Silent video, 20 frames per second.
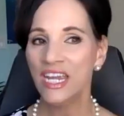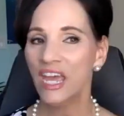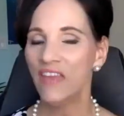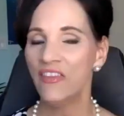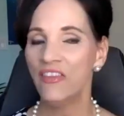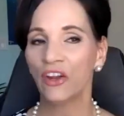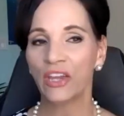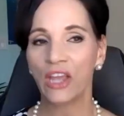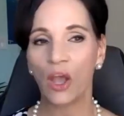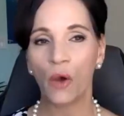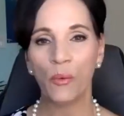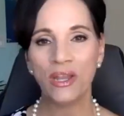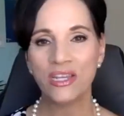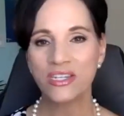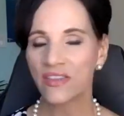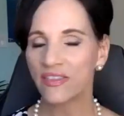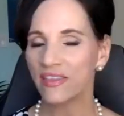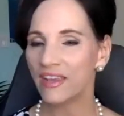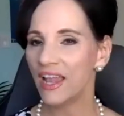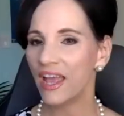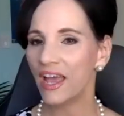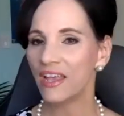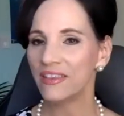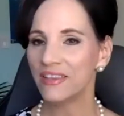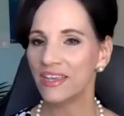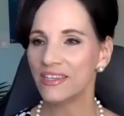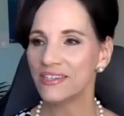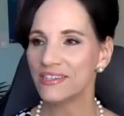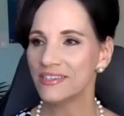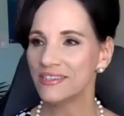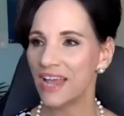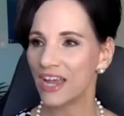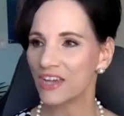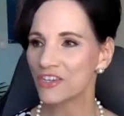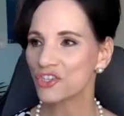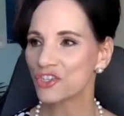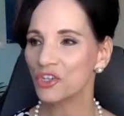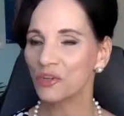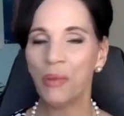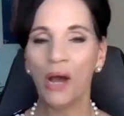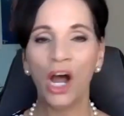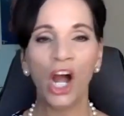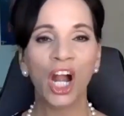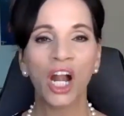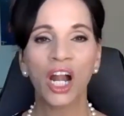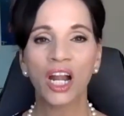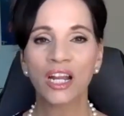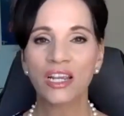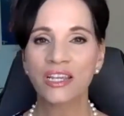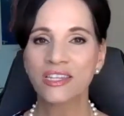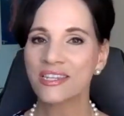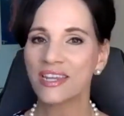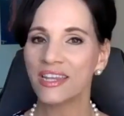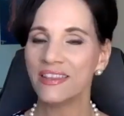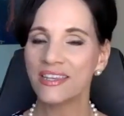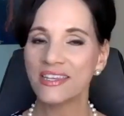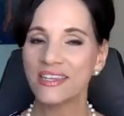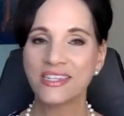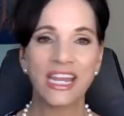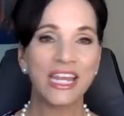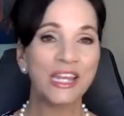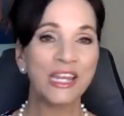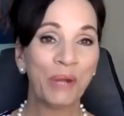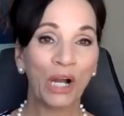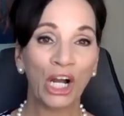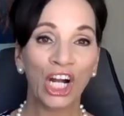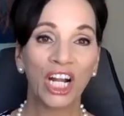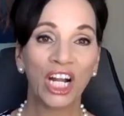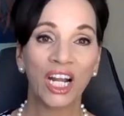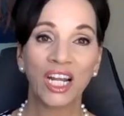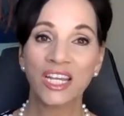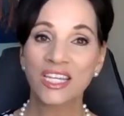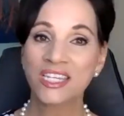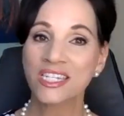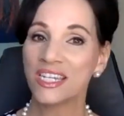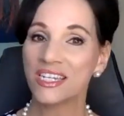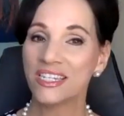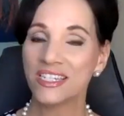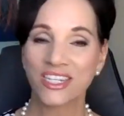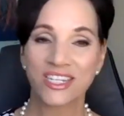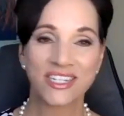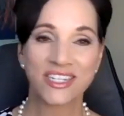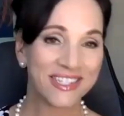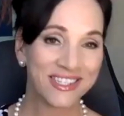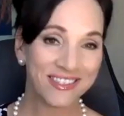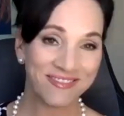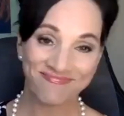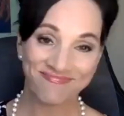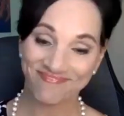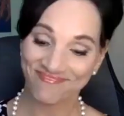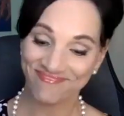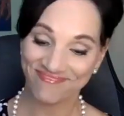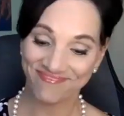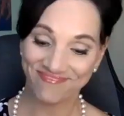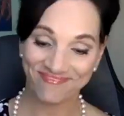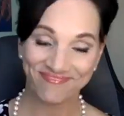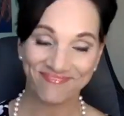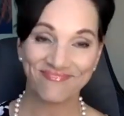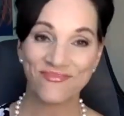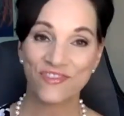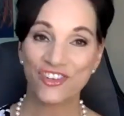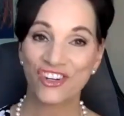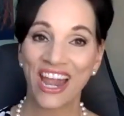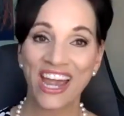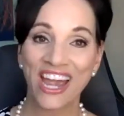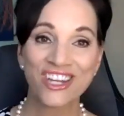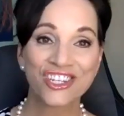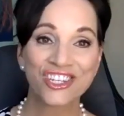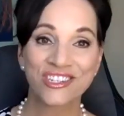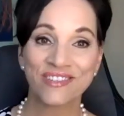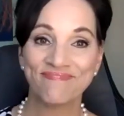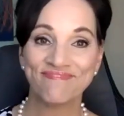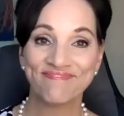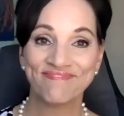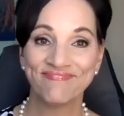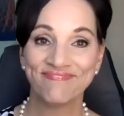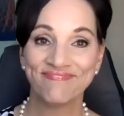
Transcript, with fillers: and they're going to the na the national parks and the state parks and just trash them.